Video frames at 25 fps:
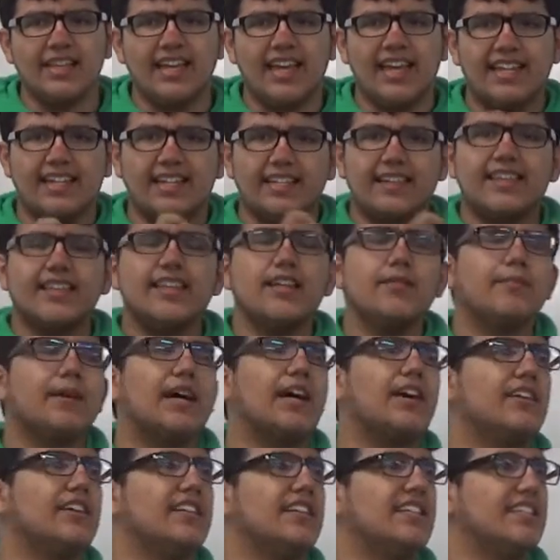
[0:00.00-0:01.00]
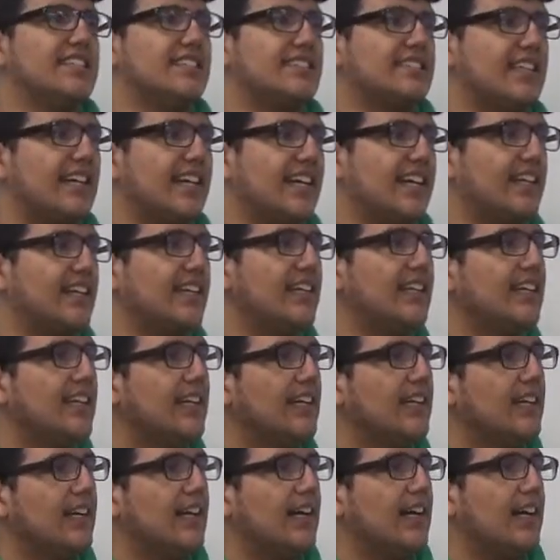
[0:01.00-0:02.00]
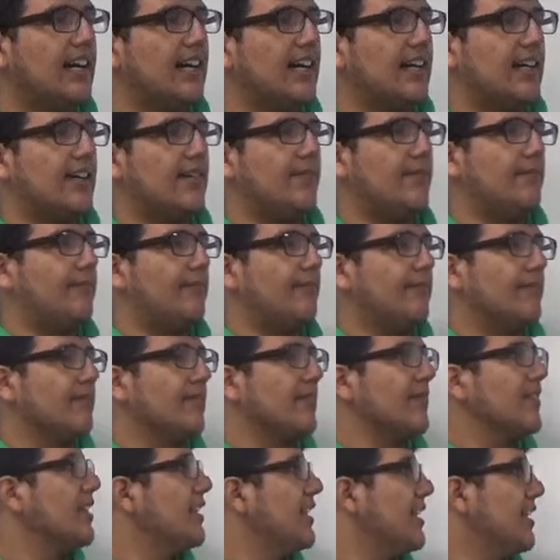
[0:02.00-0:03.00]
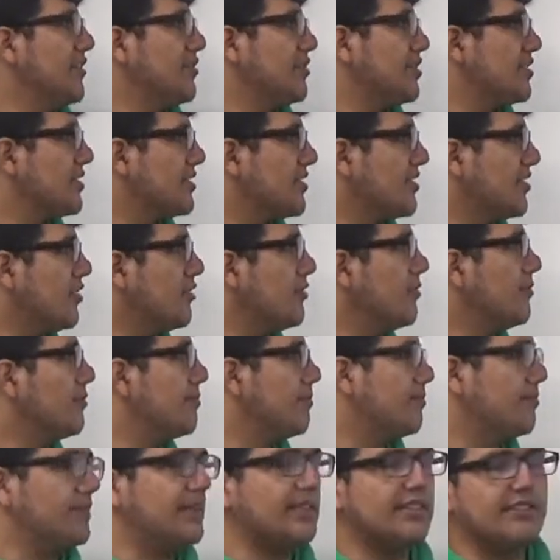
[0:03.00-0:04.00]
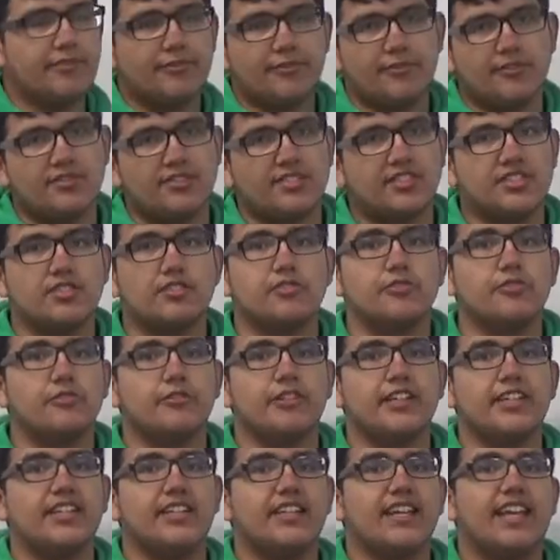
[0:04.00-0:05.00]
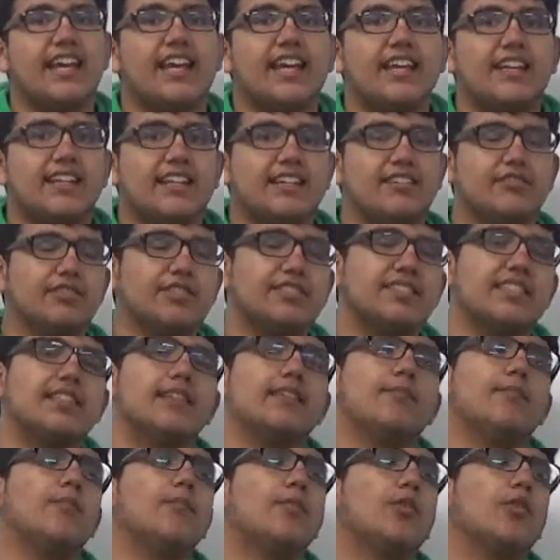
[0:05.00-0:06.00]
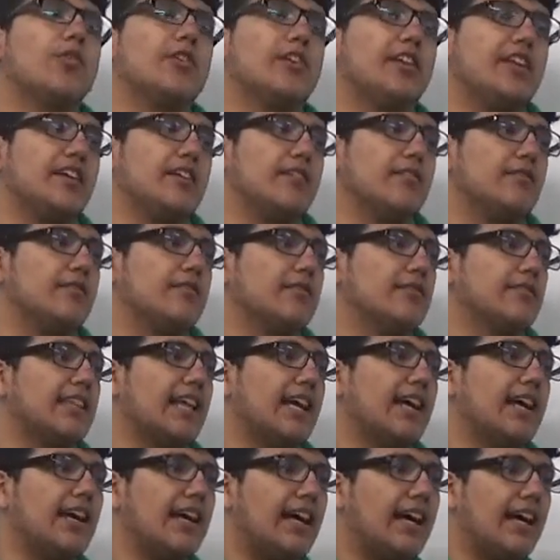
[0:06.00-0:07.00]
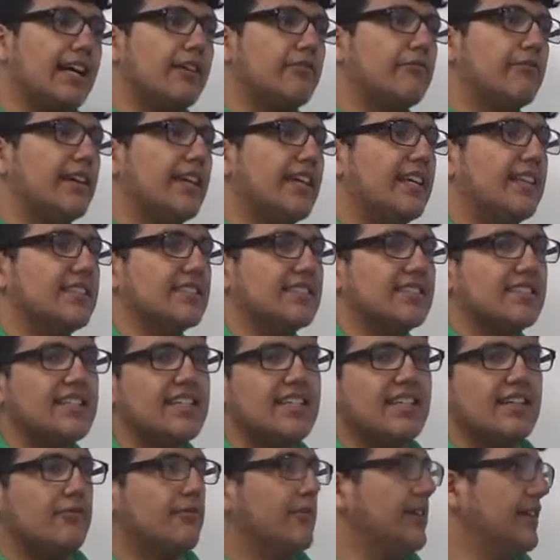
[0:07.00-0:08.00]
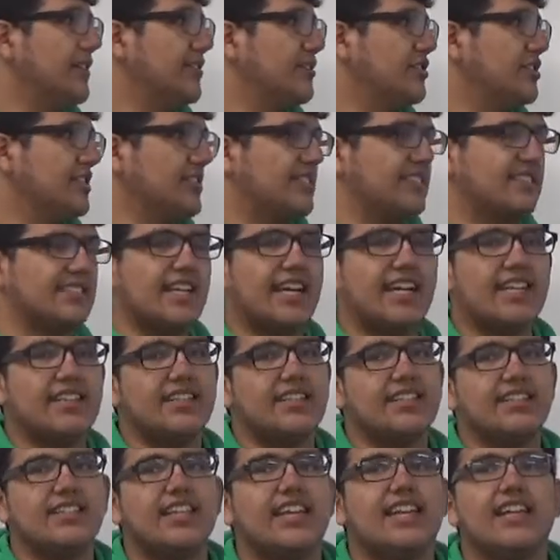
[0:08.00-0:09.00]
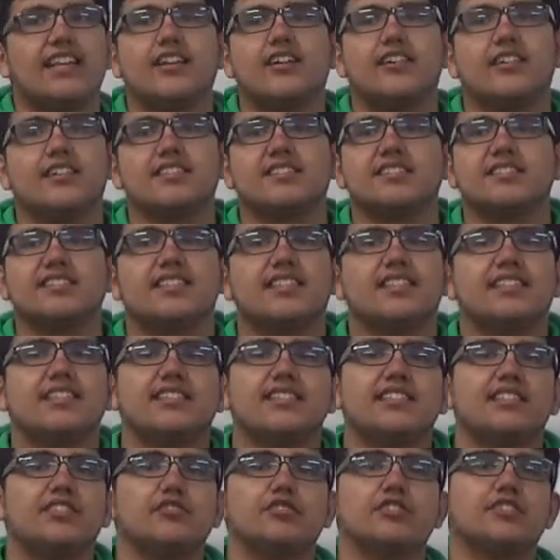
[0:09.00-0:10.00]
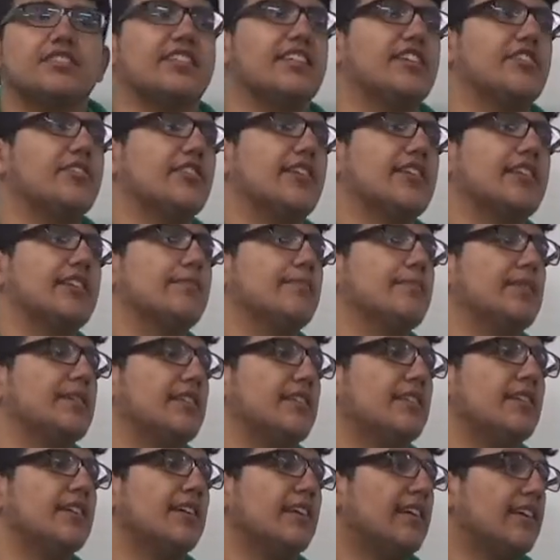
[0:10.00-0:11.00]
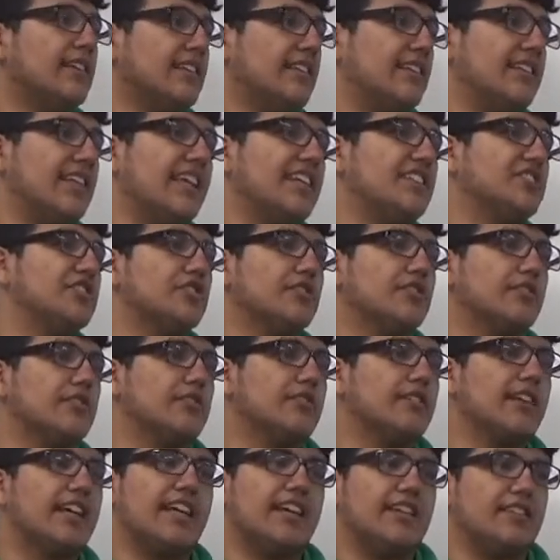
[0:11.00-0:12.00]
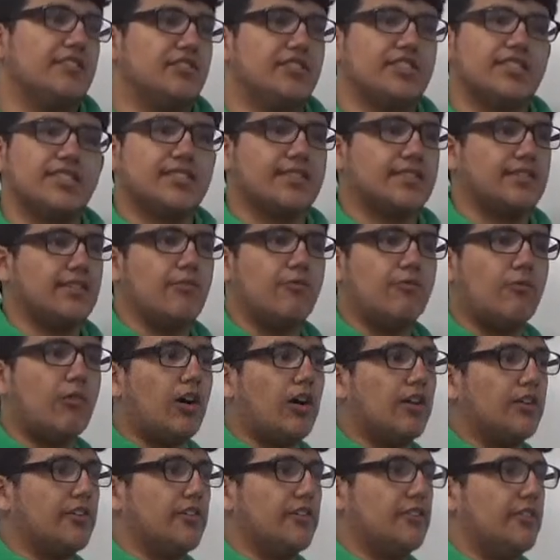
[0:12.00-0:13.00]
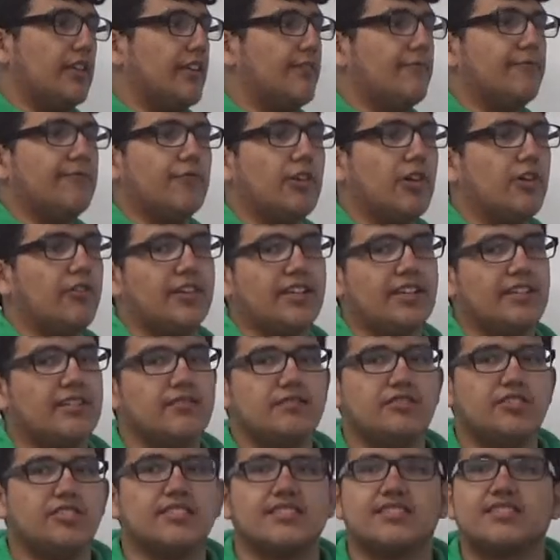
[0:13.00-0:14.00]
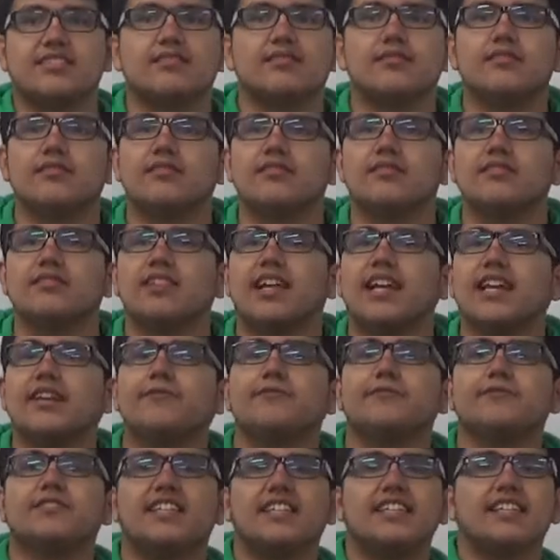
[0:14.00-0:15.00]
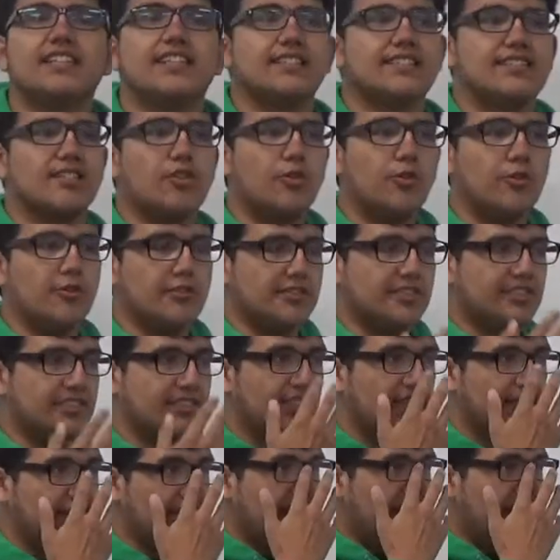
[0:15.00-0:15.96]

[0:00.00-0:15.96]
And the thing about it is that it was so beautiful and so green, and it was in the morning that I went, where it was just silent, and honestly, you just hear nothing but nature and just the water flowing, just life taking its course.